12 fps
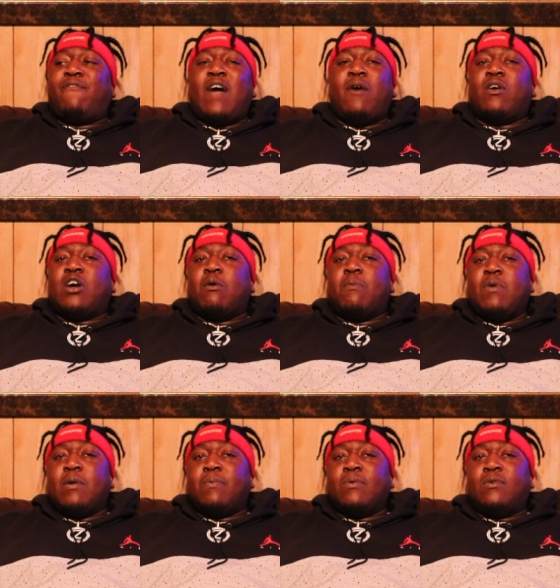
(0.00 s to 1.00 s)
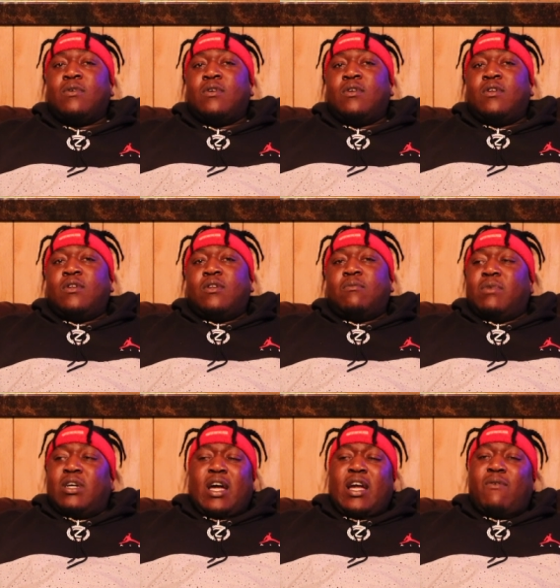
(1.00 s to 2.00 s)
a fight with a couple people, mm-hmm.
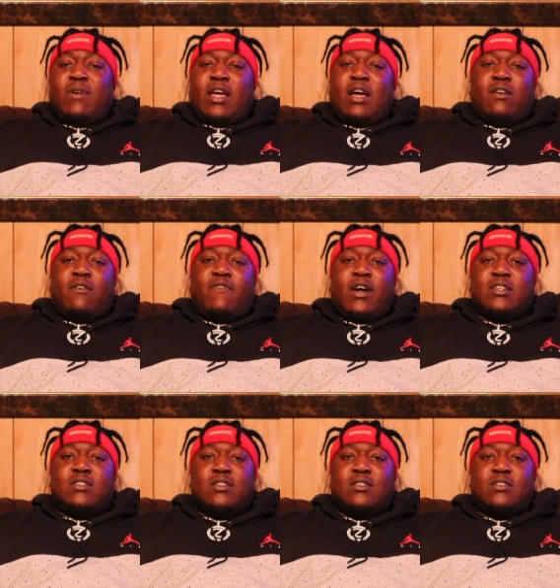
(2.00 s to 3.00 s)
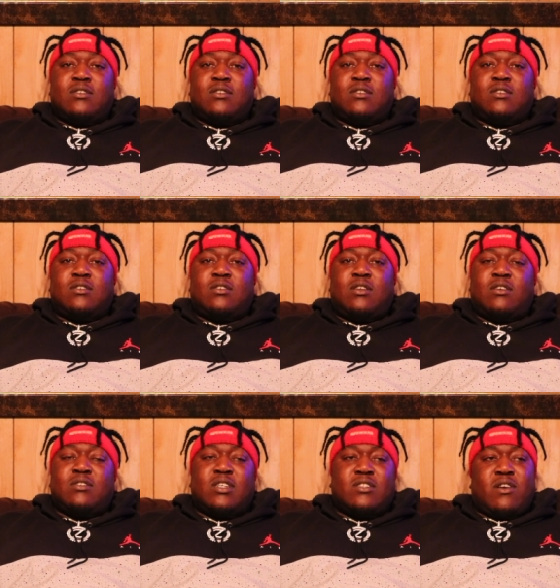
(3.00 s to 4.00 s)
but I ain't really had no fights either. Mm-hmm. You
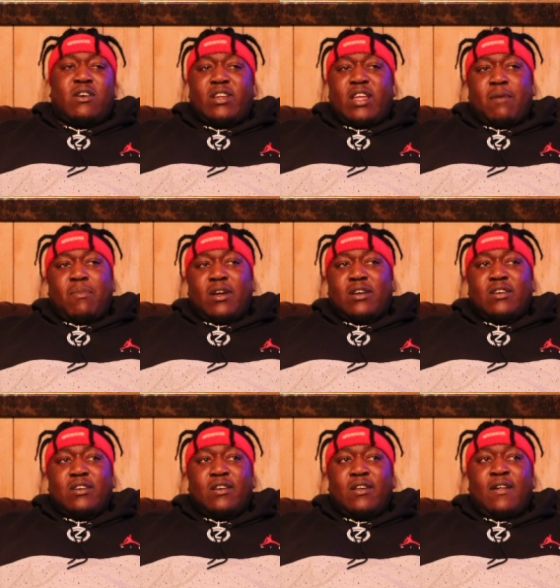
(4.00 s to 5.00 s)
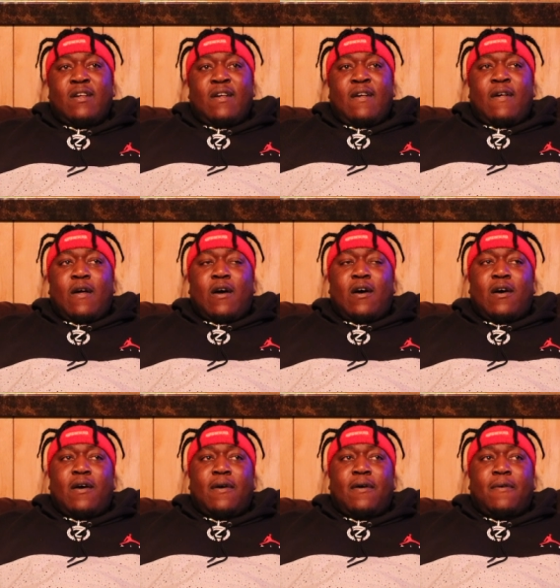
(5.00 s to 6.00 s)
know, since everything been good.
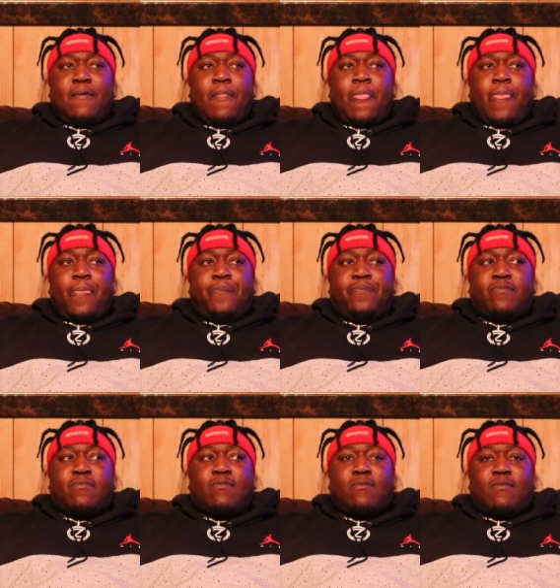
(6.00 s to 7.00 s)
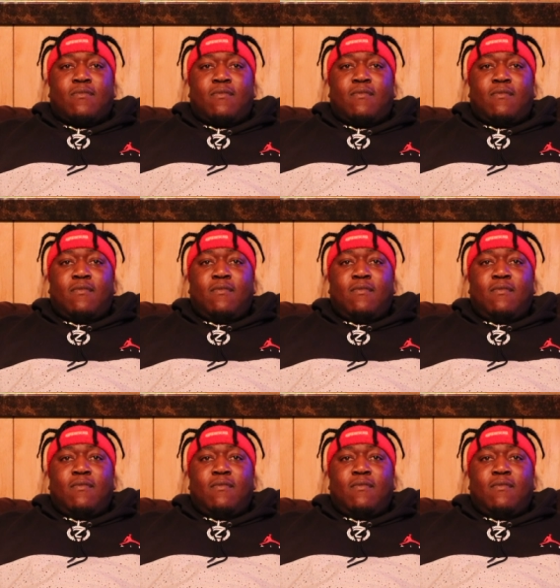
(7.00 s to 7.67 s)
Um, you seem like a real